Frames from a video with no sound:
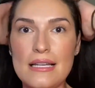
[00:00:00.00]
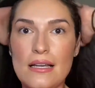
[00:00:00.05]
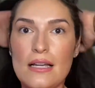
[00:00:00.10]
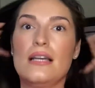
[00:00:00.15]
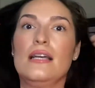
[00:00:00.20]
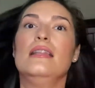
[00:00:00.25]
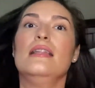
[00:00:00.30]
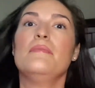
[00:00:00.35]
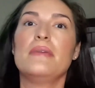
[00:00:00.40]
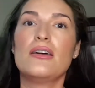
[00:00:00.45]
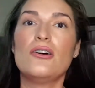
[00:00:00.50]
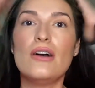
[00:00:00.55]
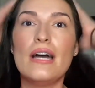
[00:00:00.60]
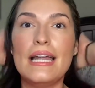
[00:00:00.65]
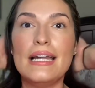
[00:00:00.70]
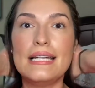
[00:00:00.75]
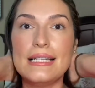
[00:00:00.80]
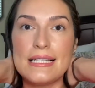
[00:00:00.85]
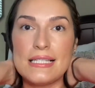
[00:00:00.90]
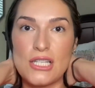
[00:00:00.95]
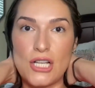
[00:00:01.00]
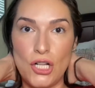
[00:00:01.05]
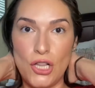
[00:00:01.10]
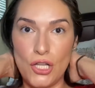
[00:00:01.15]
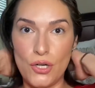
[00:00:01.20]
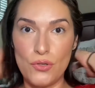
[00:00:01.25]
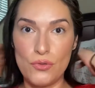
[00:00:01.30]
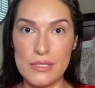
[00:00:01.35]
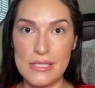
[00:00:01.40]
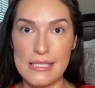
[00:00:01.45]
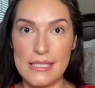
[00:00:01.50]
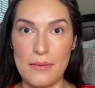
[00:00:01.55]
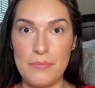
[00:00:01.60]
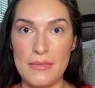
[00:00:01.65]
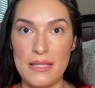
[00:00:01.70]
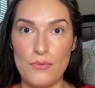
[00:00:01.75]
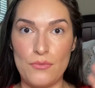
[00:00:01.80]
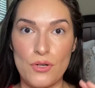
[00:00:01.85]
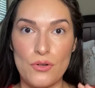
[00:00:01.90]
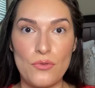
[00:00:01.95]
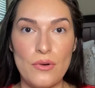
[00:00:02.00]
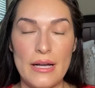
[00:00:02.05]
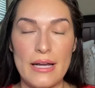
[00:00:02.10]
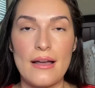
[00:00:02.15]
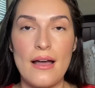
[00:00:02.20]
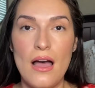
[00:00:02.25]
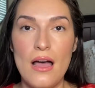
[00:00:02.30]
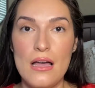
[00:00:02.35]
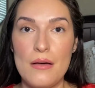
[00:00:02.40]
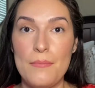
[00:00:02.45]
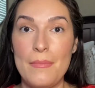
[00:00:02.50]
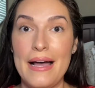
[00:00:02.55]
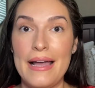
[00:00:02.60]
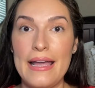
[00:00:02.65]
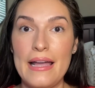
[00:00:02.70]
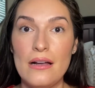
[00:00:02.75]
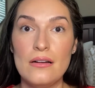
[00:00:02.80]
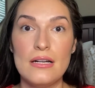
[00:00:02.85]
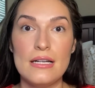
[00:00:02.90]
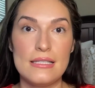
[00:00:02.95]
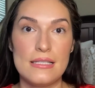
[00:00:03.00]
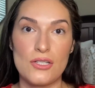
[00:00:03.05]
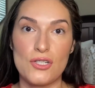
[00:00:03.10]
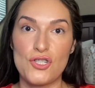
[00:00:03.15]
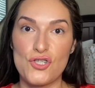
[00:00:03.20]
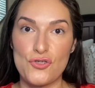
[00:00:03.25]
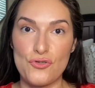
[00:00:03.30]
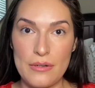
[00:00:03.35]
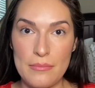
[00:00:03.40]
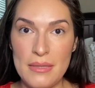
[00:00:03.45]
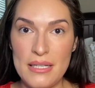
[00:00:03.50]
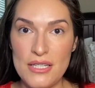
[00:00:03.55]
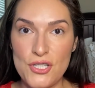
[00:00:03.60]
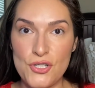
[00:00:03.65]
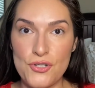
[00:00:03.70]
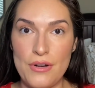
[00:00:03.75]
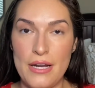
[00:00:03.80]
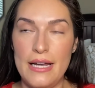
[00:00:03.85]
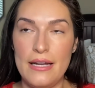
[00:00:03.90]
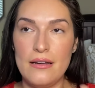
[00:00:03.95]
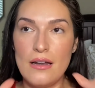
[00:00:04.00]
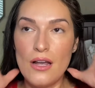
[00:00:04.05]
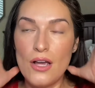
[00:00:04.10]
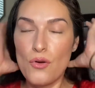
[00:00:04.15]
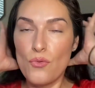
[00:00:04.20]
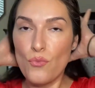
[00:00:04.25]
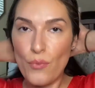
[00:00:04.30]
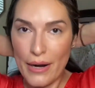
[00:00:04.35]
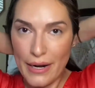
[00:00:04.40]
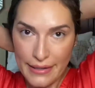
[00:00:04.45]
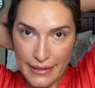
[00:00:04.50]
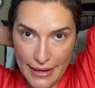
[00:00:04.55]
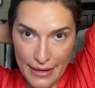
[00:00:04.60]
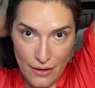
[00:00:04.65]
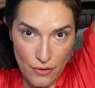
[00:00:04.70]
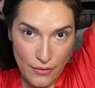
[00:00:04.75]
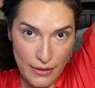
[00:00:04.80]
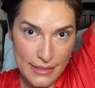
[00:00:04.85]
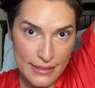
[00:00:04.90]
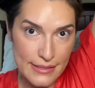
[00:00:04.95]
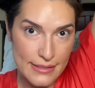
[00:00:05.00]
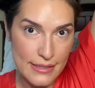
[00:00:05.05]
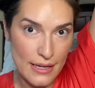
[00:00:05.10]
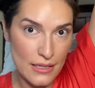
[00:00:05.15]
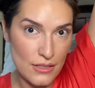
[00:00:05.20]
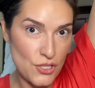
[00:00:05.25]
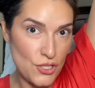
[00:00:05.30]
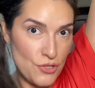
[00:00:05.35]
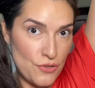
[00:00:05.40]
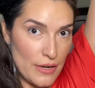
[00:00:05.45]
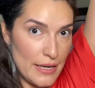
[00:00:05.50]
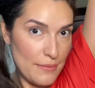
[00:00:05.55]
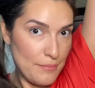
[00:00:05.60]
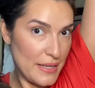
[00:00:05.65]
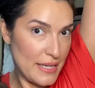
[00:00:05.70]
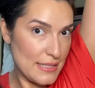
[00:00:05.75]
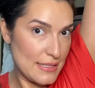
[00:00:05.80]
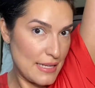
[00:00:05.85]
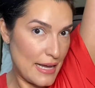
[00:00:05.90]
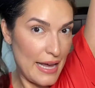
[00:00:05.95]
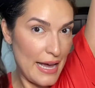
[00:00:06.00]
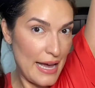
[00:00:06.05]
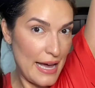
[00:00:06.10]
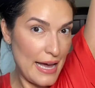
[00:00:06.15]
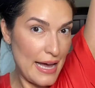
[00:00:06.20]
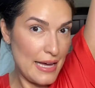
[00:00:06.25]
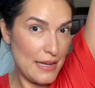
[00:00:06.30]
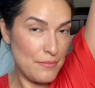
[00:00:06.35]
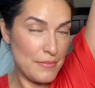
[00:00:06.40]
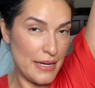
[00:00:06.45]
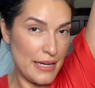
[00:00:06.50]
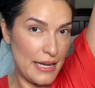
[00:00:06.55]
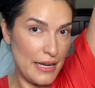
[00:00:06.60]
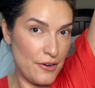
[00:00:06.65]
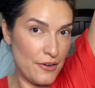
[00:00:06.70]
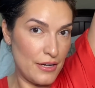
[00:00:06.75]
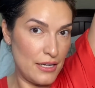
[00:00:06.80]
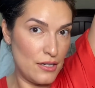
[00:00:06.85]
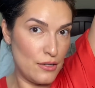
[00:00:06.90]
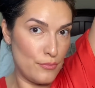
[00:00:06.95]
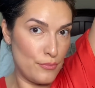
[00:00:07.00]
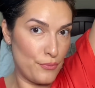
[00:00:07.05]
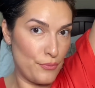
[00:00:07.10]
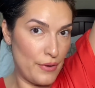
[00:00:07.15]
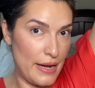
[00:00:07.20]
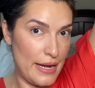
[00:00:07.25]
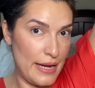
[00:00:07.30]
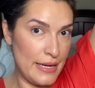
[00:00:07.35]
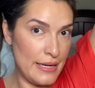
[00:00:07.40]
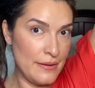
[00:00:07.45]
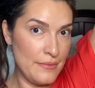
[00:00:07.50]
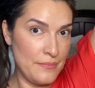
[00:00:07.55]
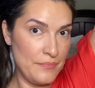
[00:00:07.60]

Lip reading: Let me go ahead and disclose something real quick. My hair is extremely straight. Right now, it's not straight because I had my hair in a braid.